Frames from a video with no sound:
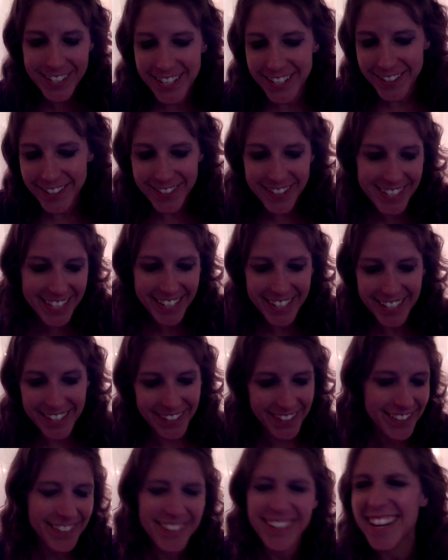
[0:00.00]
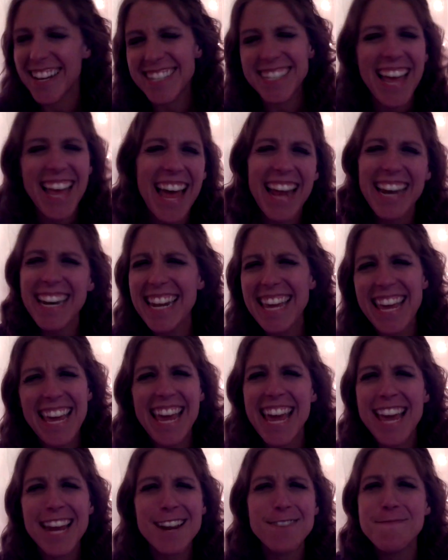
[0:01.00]
do, do, because I
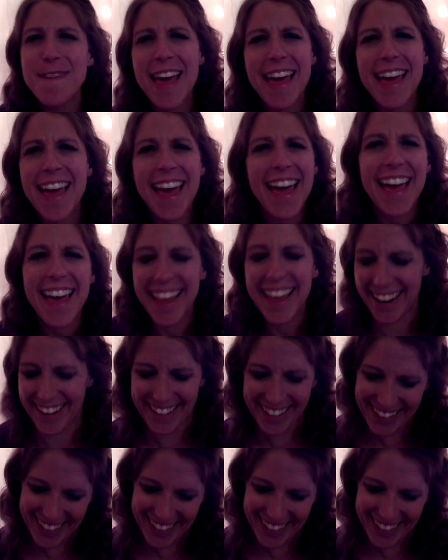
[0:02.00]
need a man.